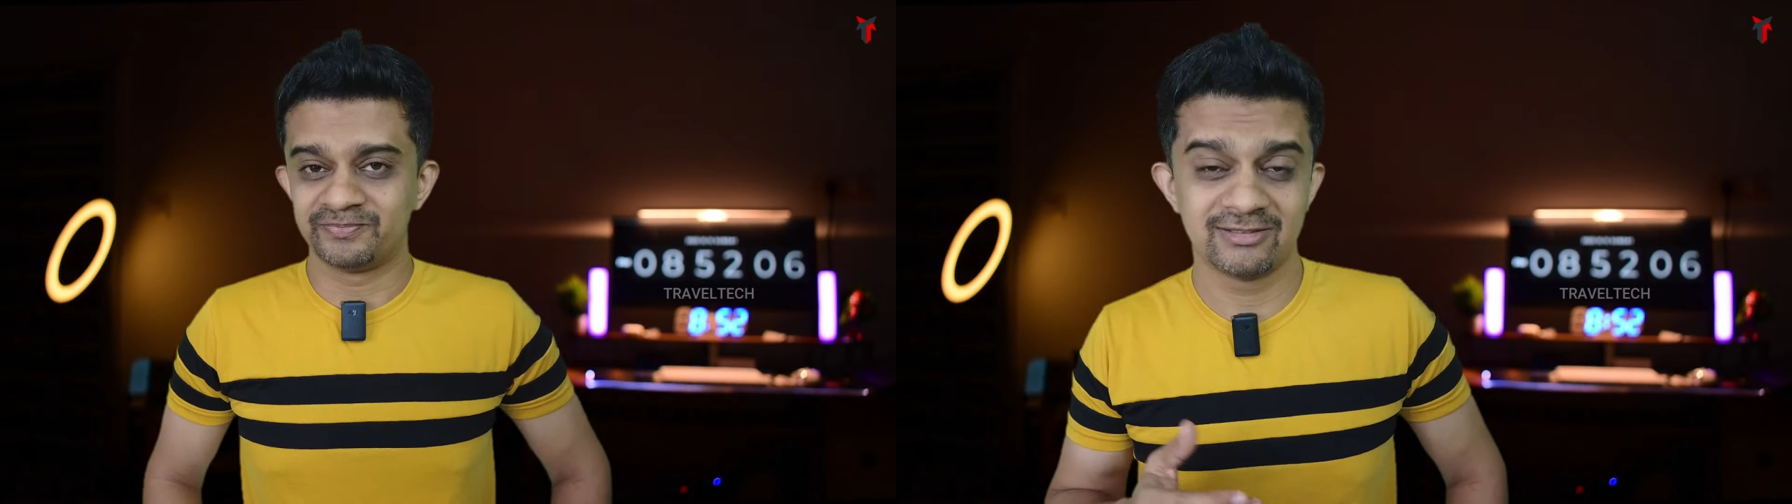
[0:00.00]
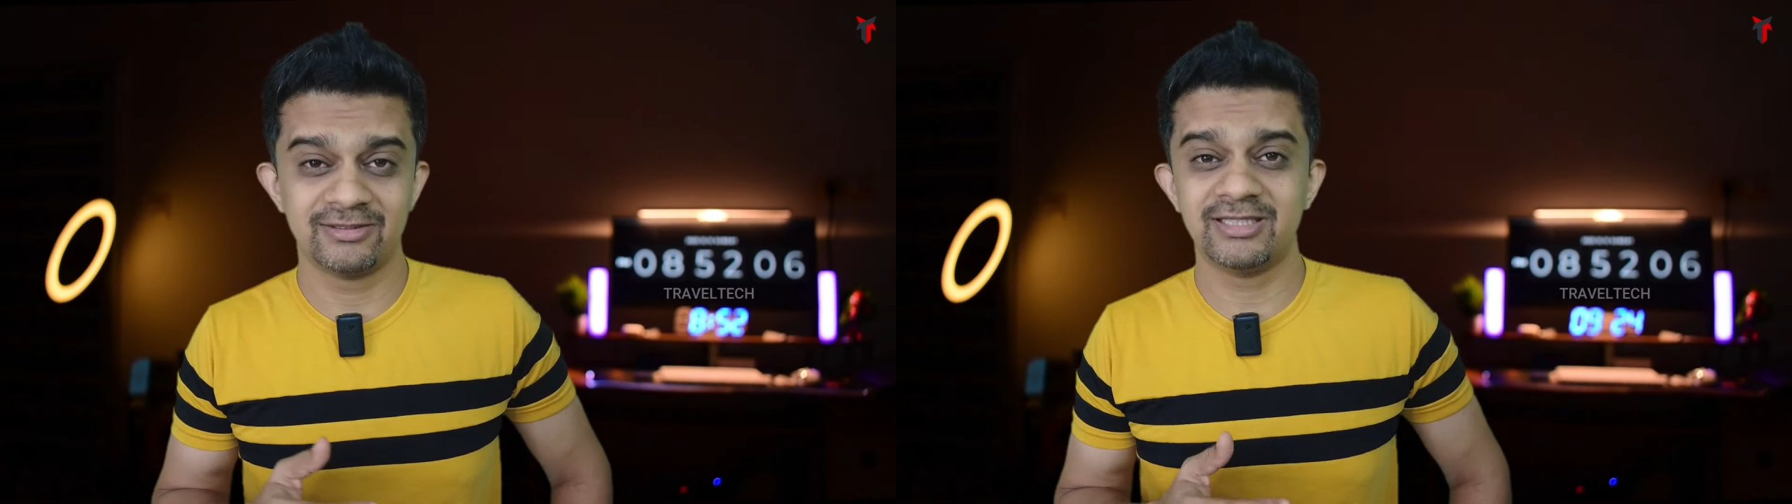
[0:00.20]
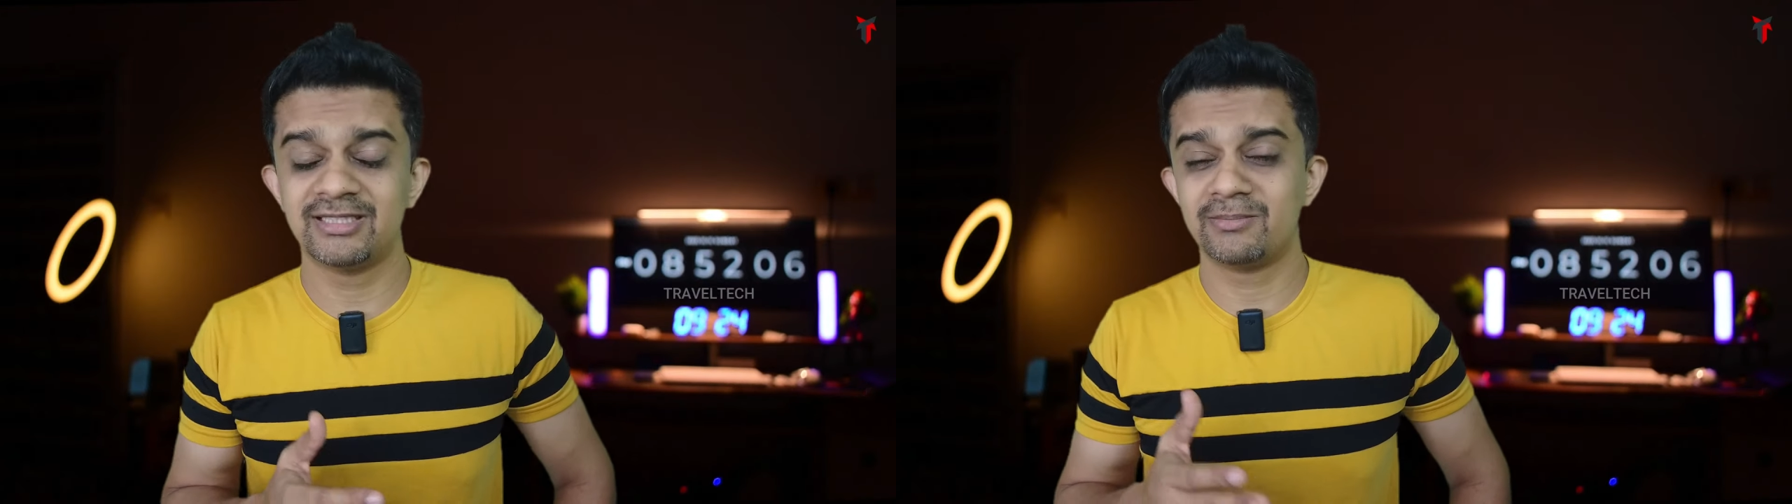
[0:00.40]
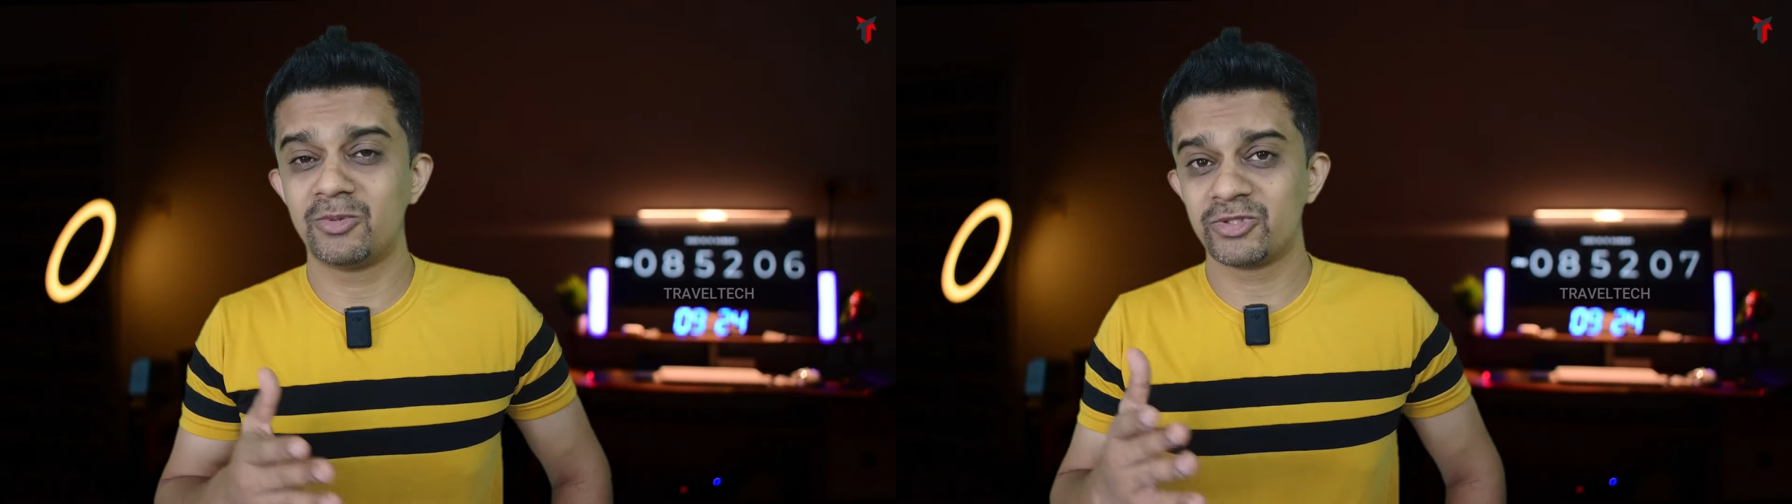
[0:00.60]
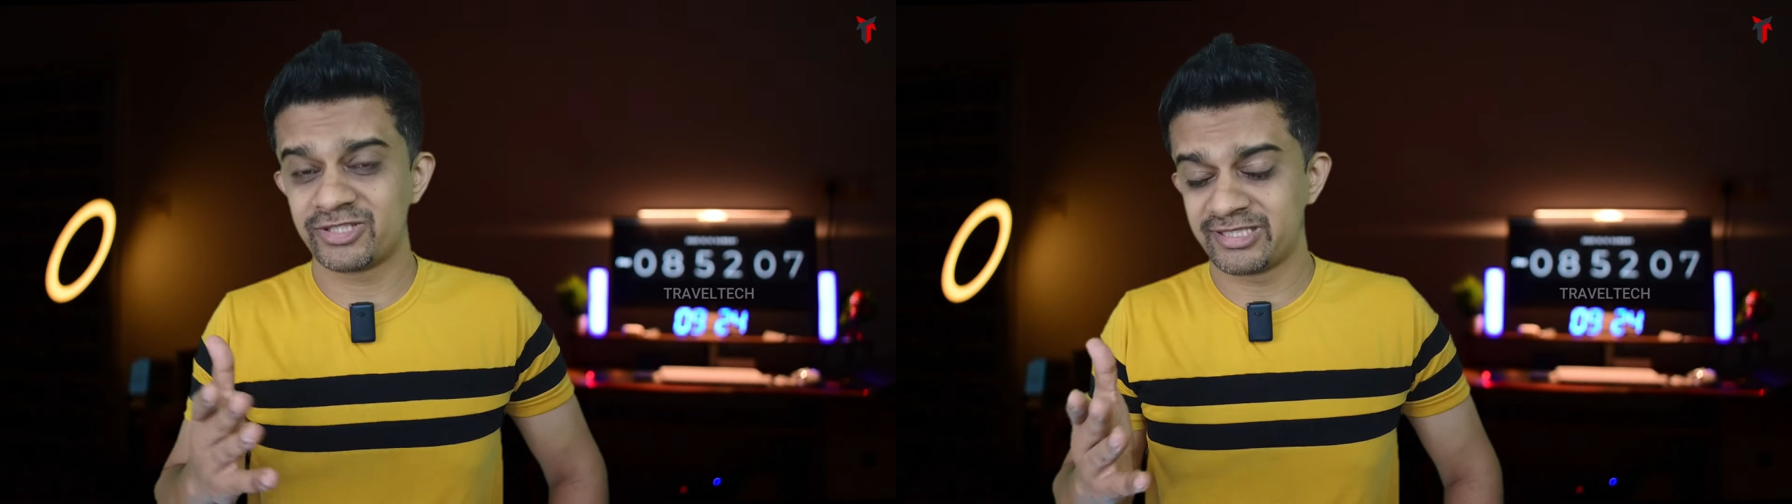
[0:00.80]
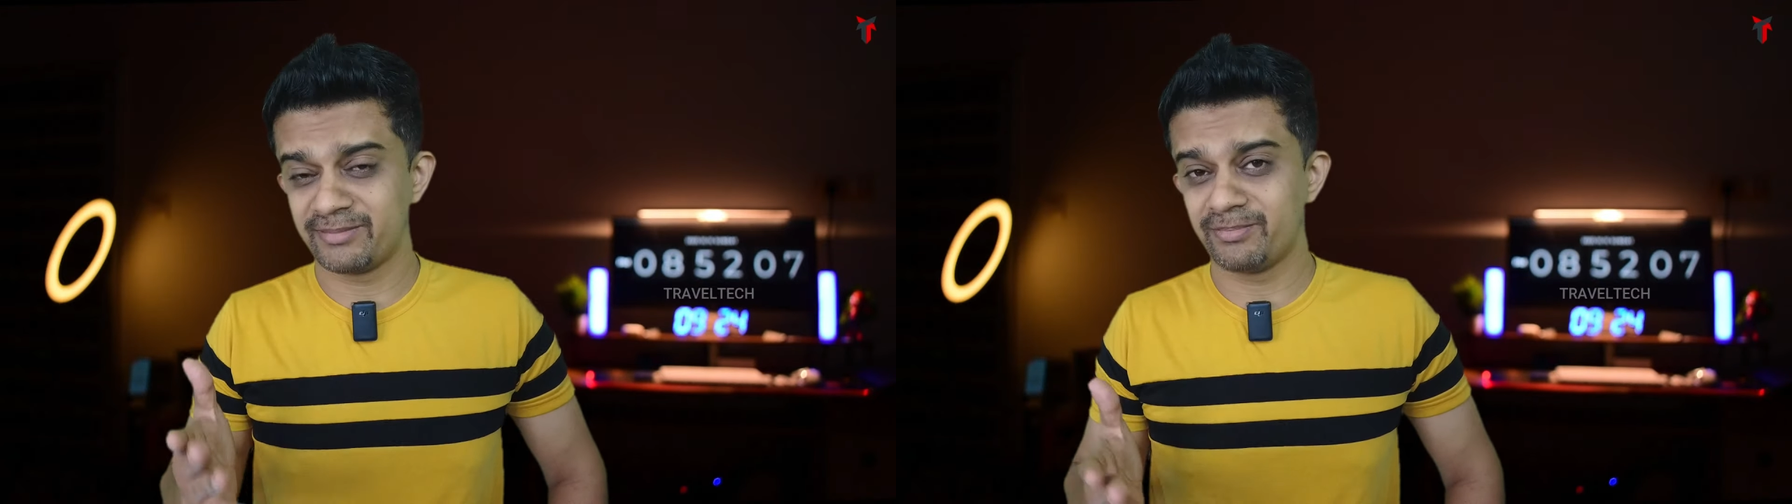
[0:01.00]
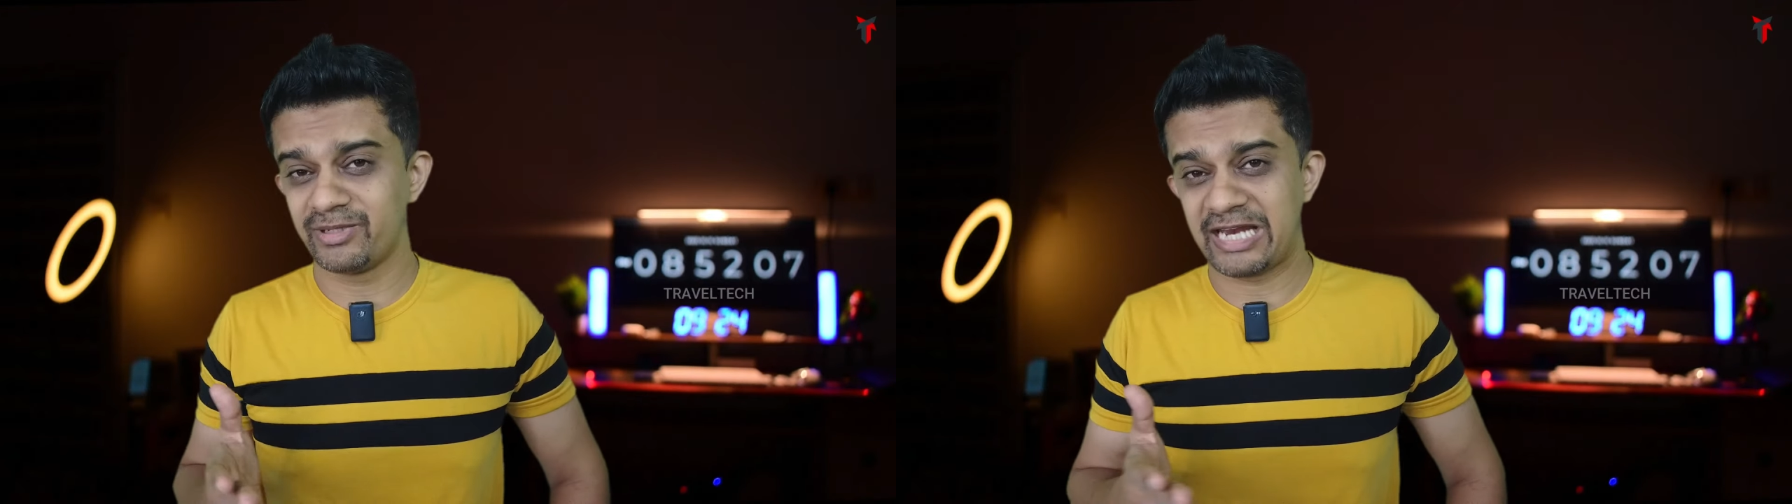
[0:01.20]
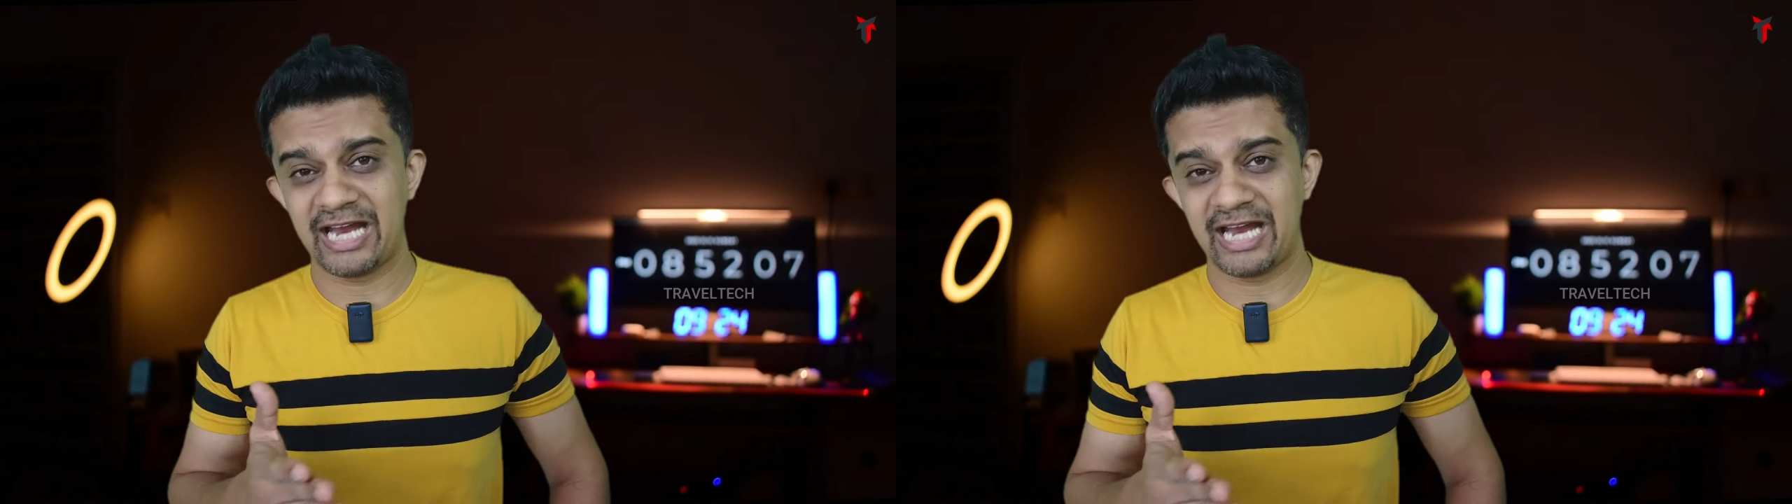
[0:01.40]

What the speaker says: So this is the most simple